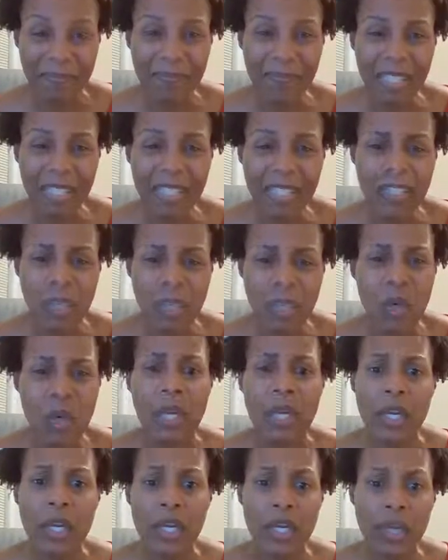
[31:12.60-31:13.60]

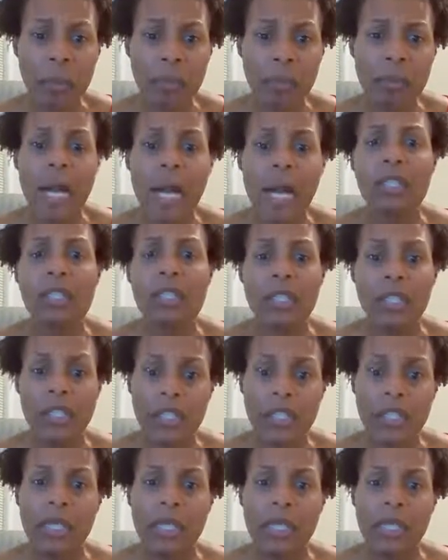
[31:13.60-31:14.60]
So your body
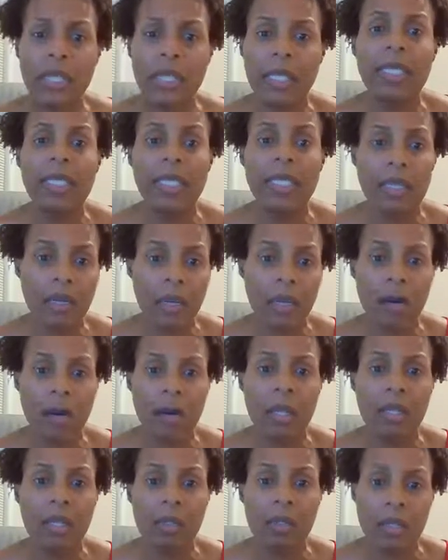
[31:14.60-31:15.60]
starts to release
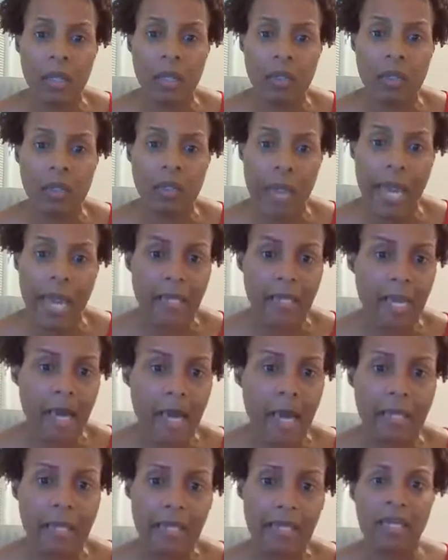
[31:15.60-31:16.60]
all of those bad
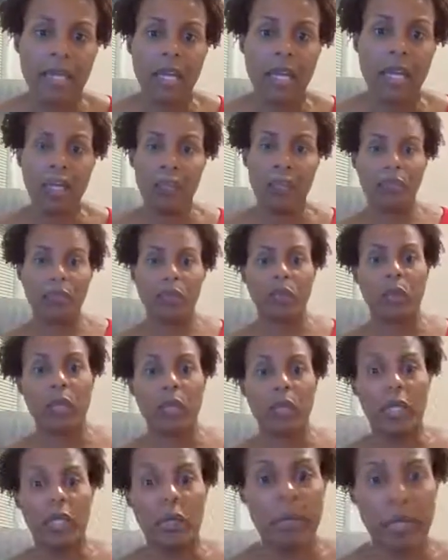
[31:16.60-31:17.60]
toxins that you've
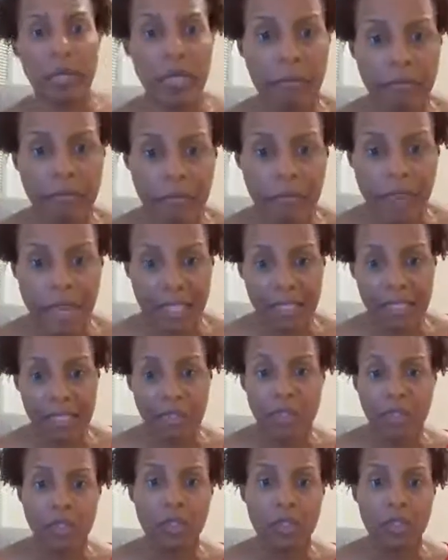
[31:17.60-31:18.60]
stored up in your fat
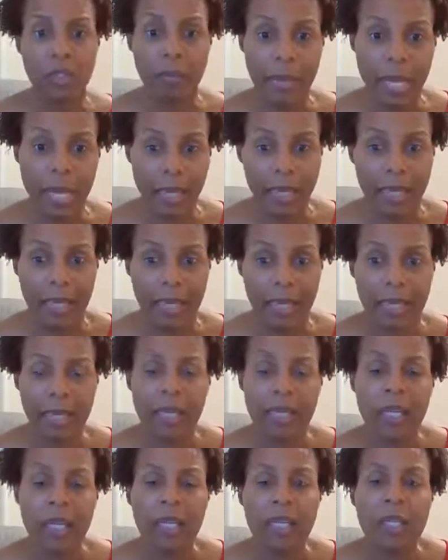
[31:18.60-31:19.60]
cells in your body.
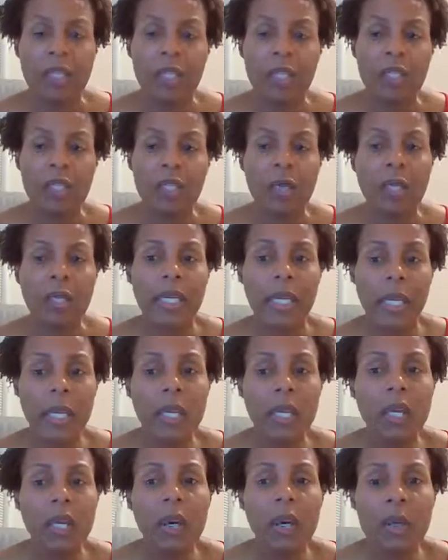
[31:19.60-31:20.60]
So
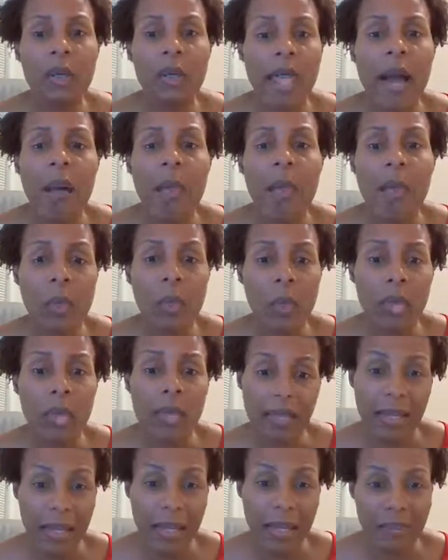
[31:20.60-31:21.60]
keto now more
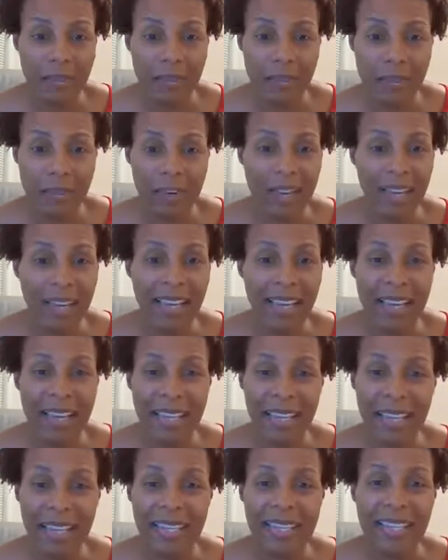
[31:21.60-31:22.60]
than ever,
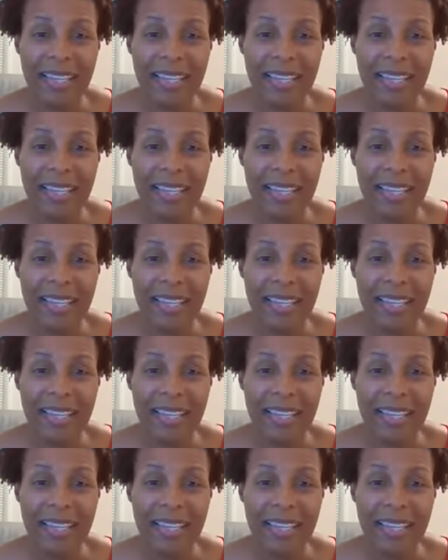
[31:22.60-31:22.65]
and